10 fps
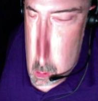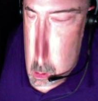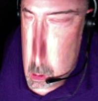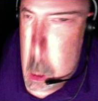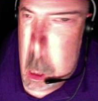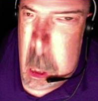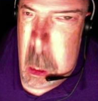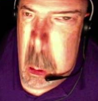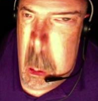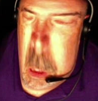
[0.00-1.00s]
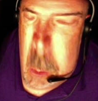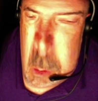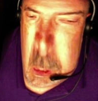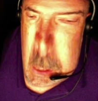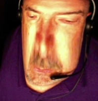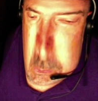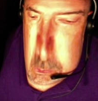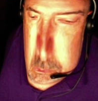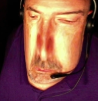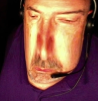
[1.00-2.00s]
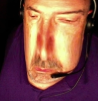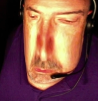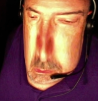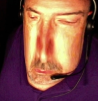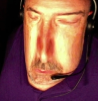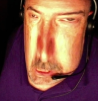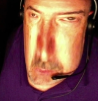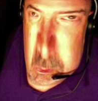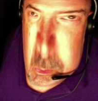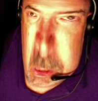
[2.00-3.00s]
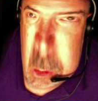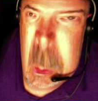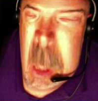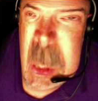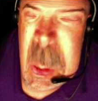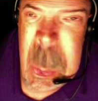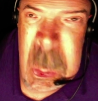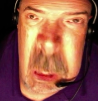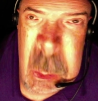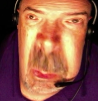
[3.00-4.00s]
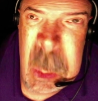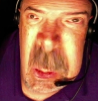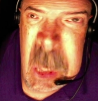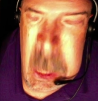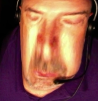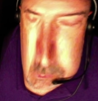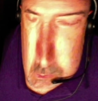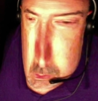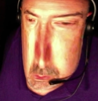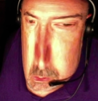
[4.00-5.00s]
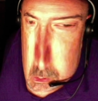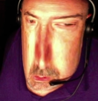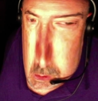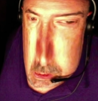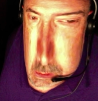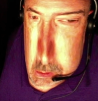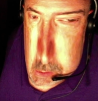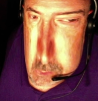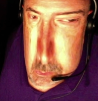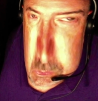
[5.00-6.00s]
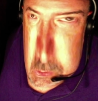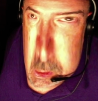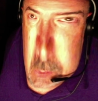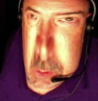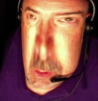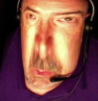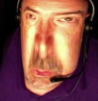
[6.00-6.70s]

Hi there. I would like to uh, thank everybody who has subscribed to my channel. I now have almost eleven hundred